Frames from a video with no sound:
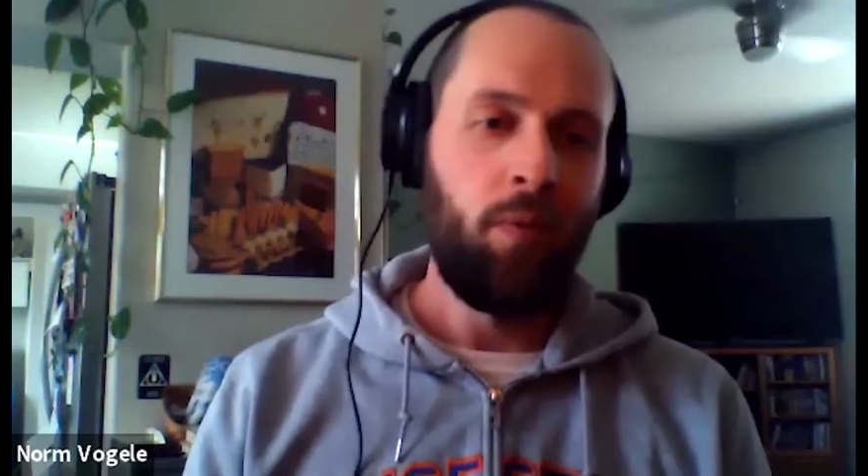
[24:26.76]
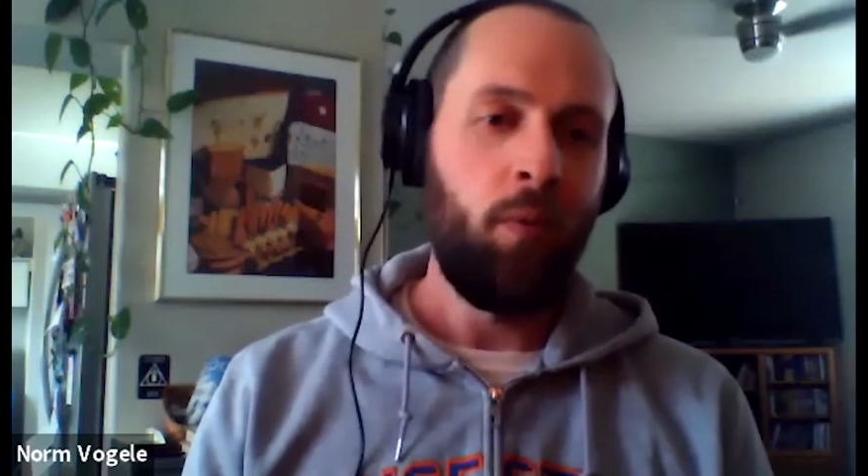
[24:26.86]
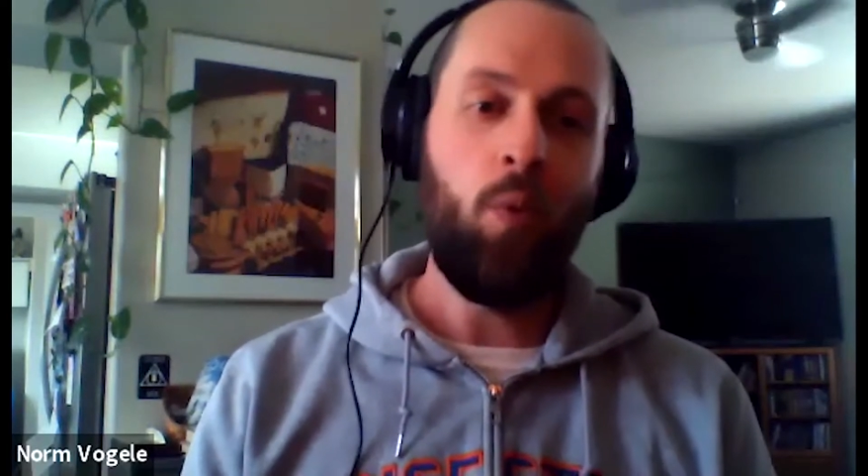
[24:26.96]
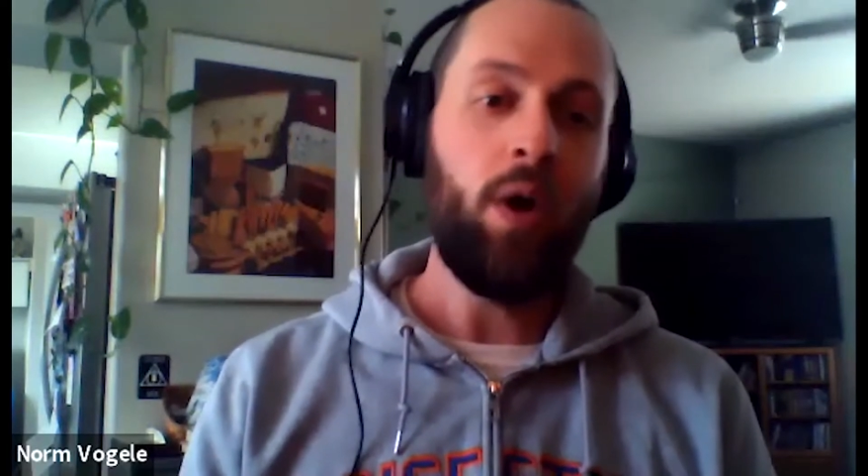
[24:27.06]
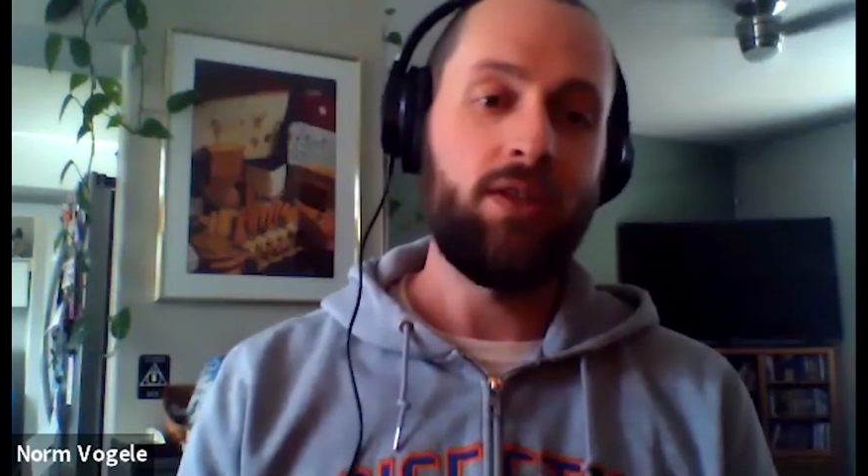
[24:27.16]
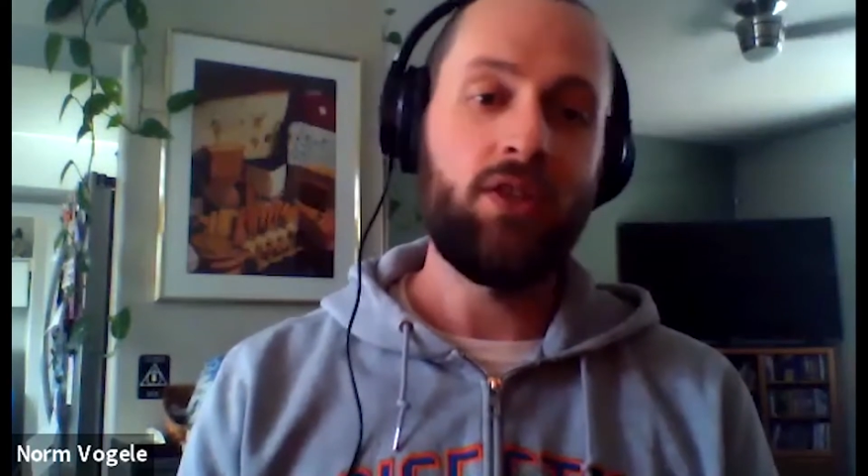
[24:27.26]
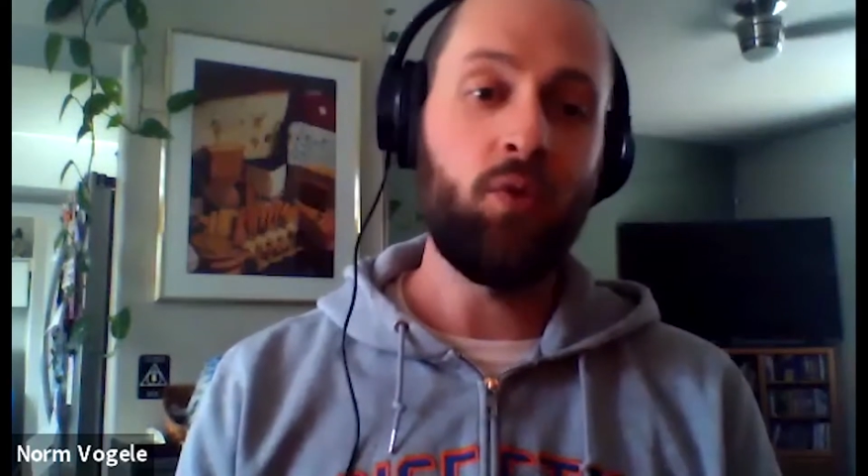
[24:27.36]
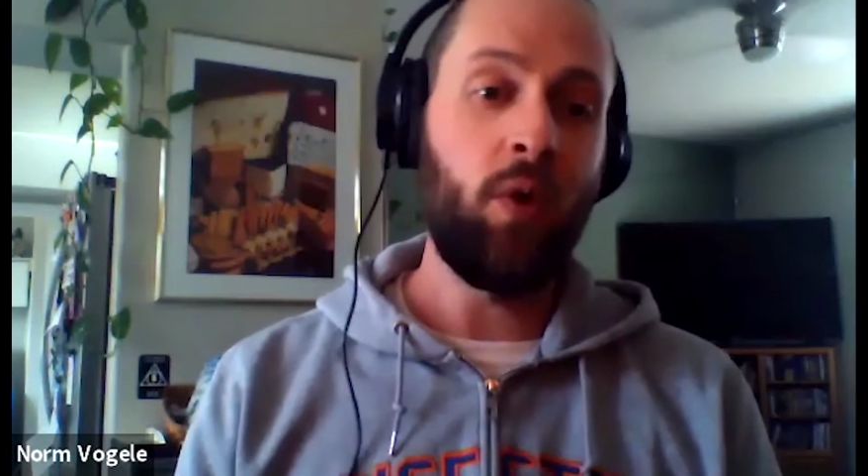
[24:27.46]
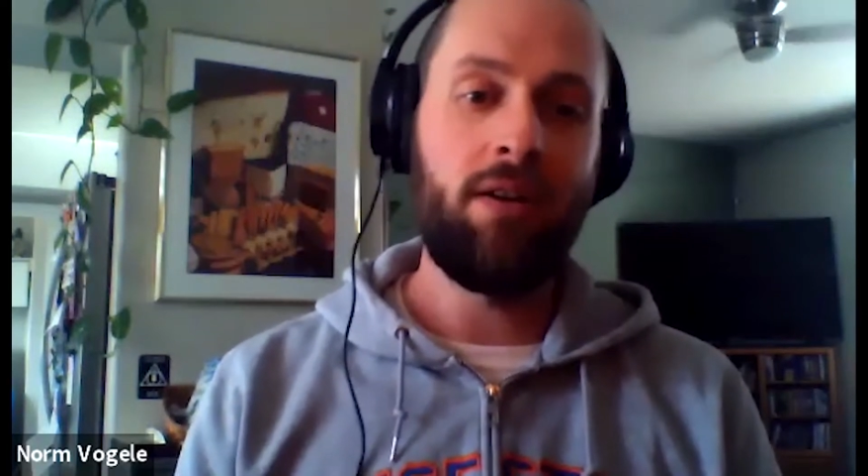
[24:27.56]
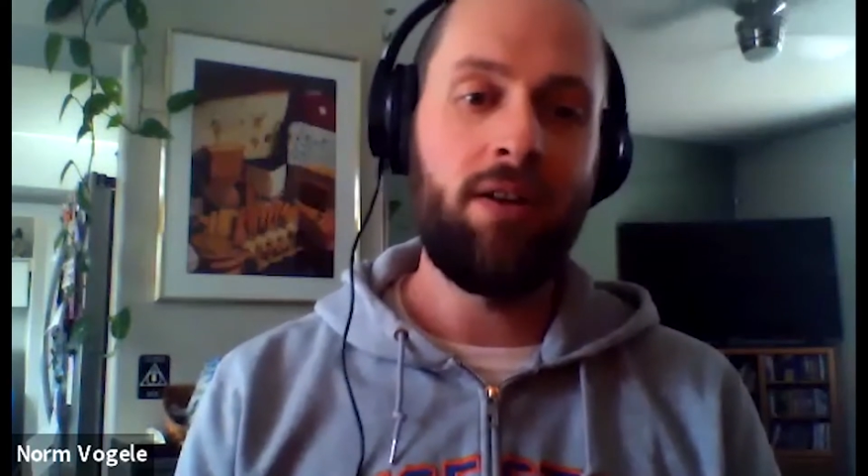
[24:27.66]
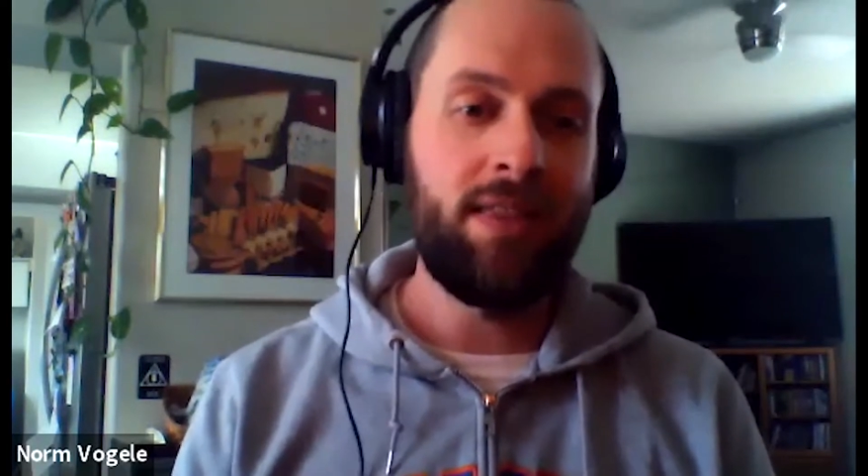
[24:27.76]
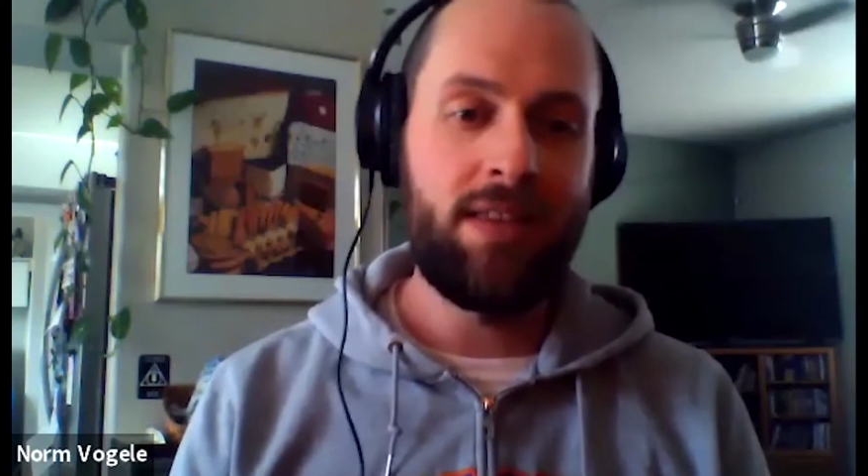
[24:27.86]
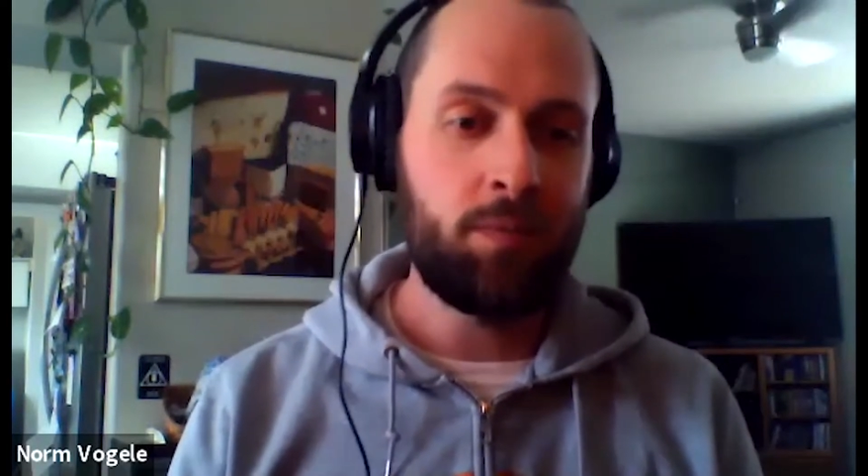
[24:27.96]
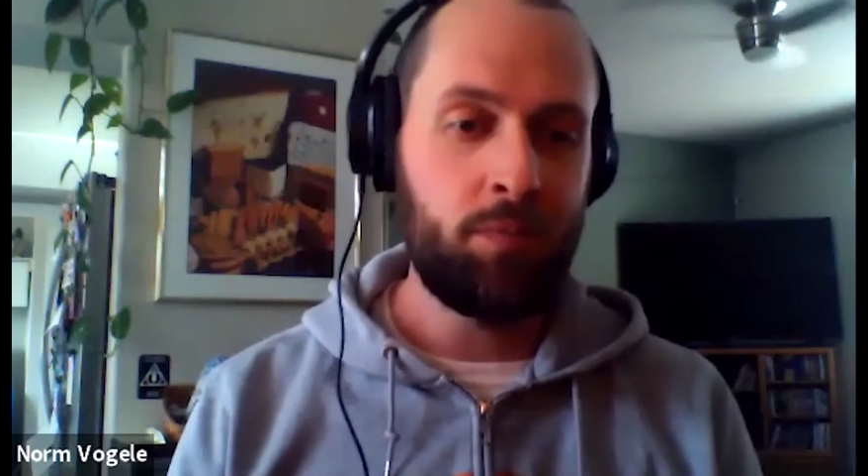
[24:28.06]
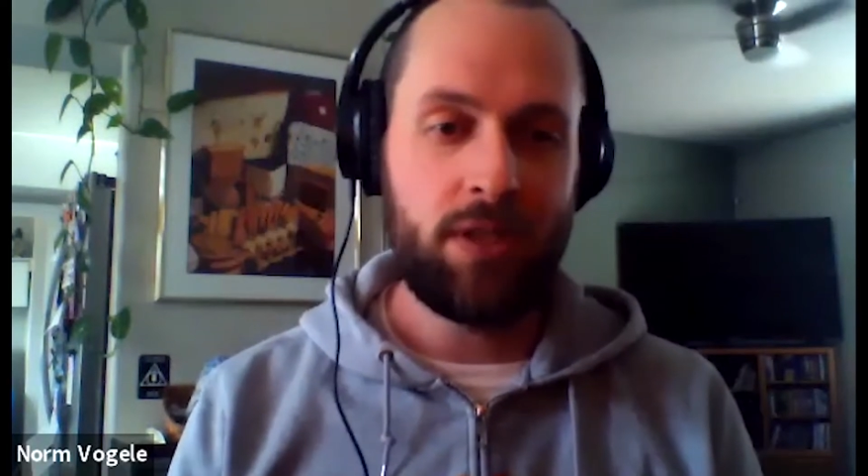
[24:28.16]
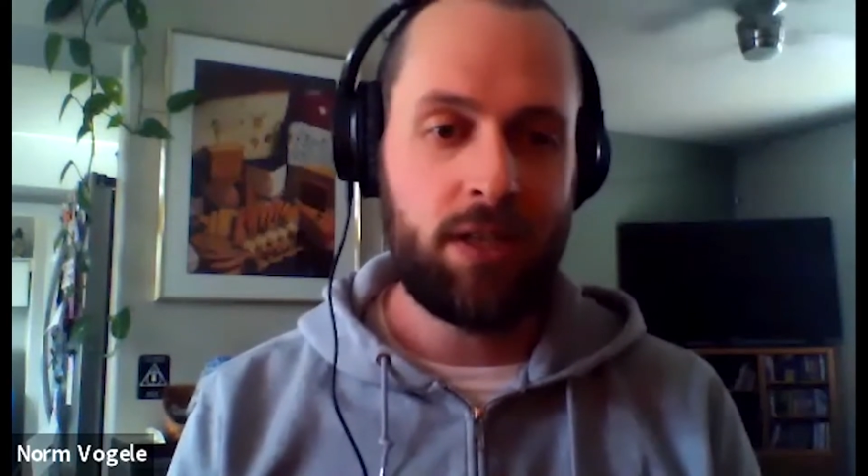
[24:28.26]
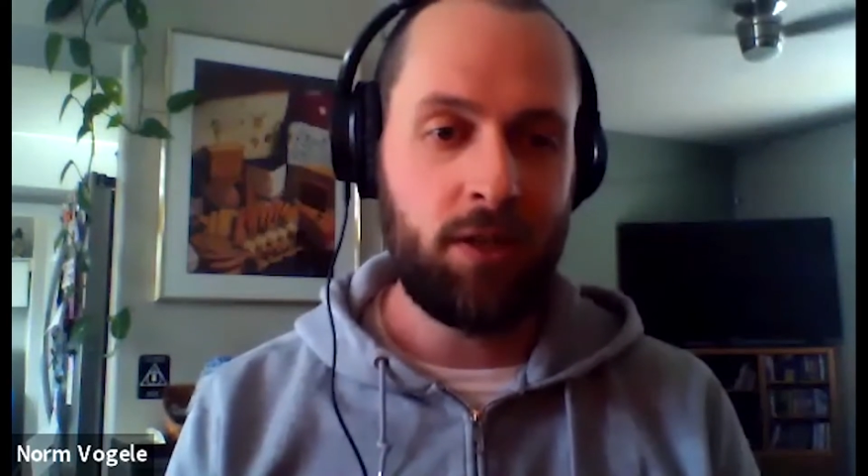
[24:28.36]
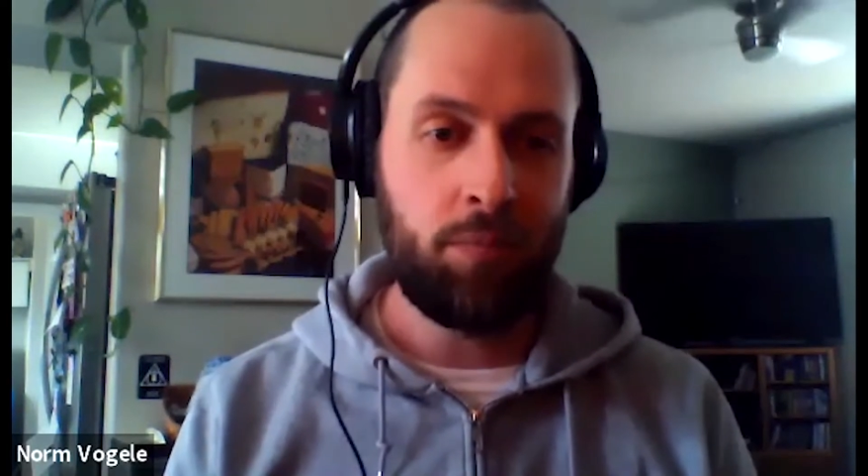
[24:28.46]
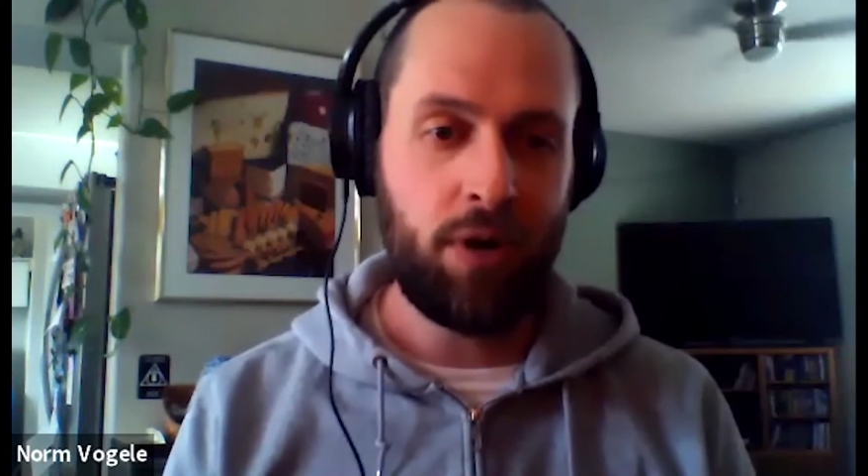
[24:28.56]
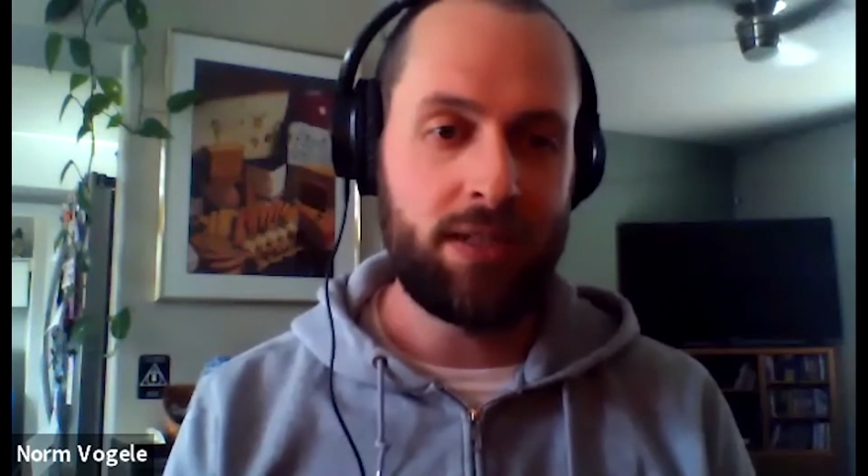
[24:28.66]
what swearing this
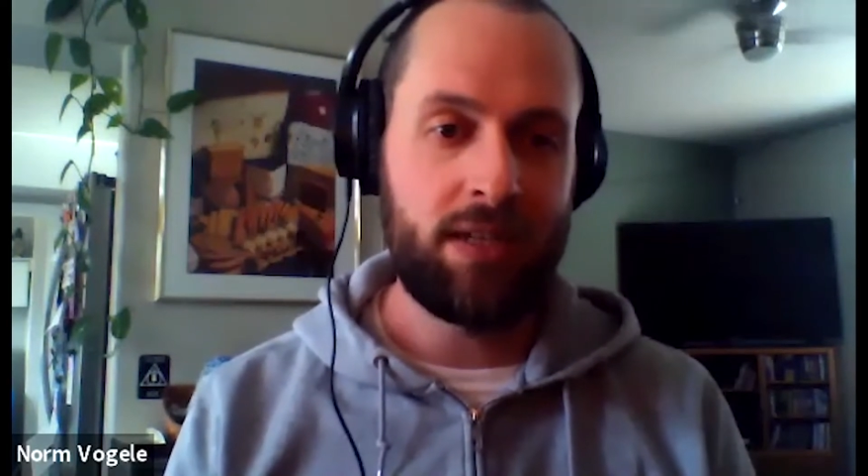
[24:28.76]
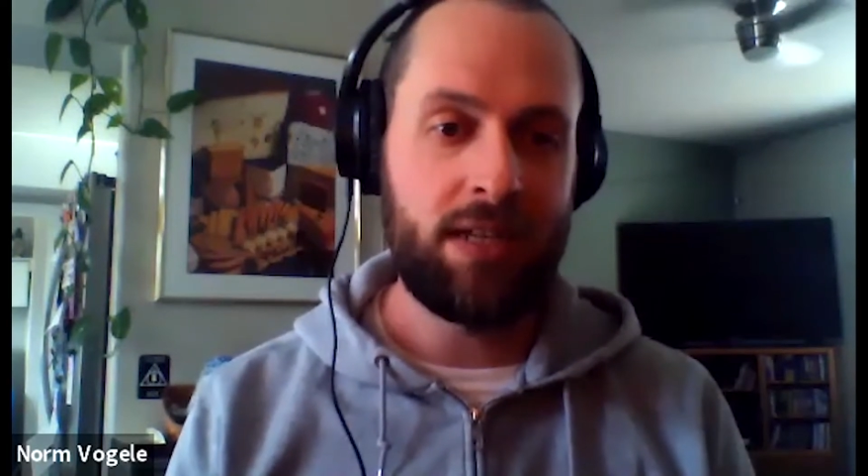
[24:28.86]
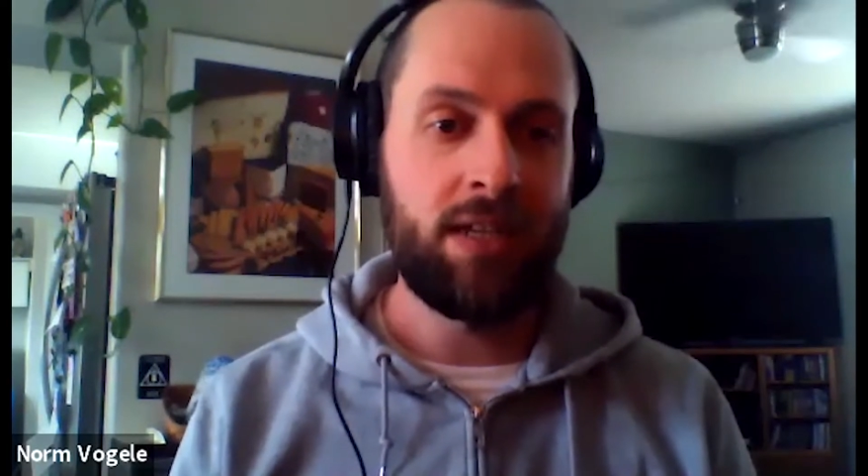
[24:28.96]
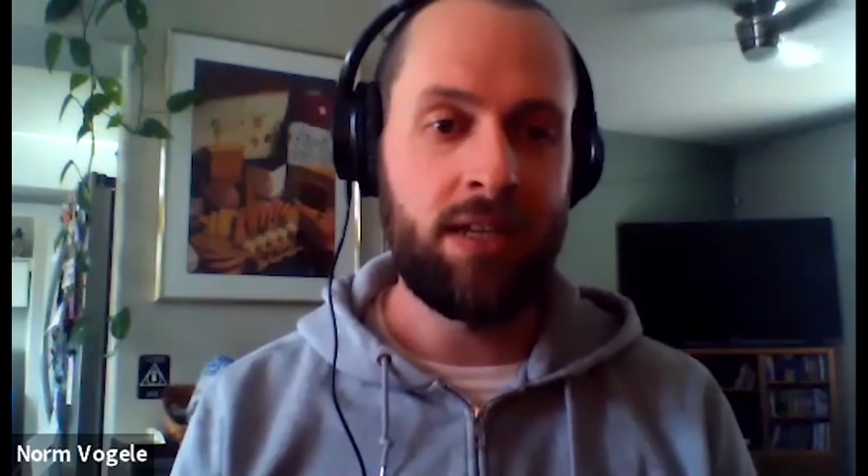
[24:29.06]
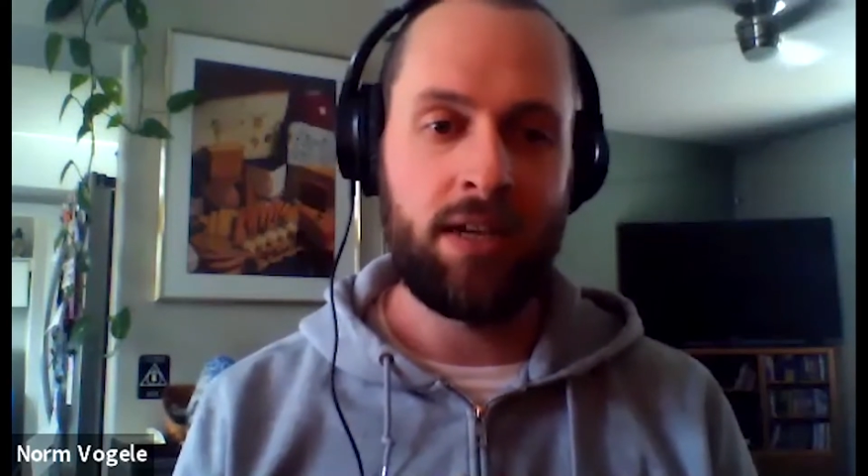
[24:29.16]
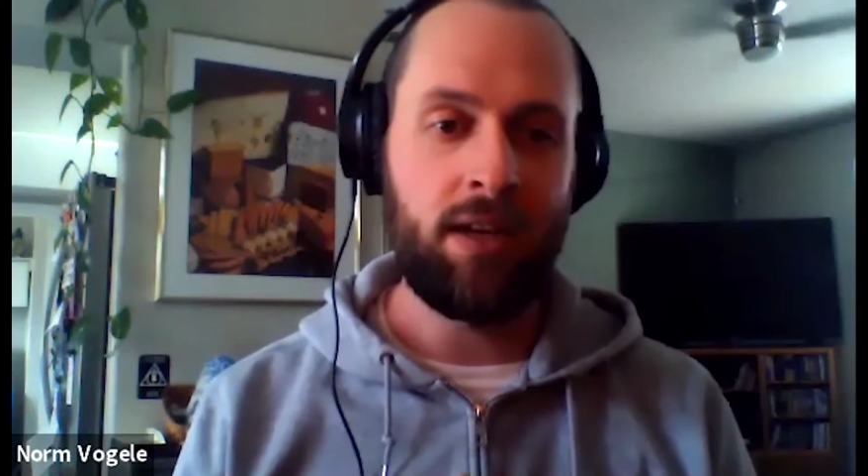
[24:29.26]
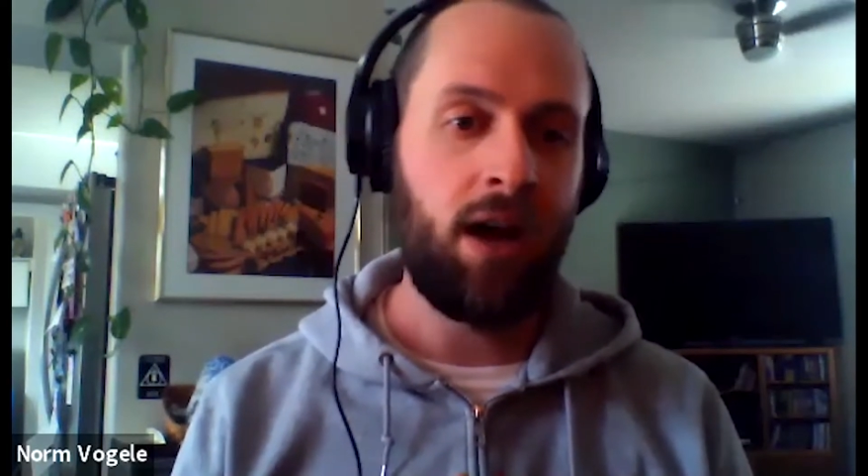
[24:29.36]
particular president into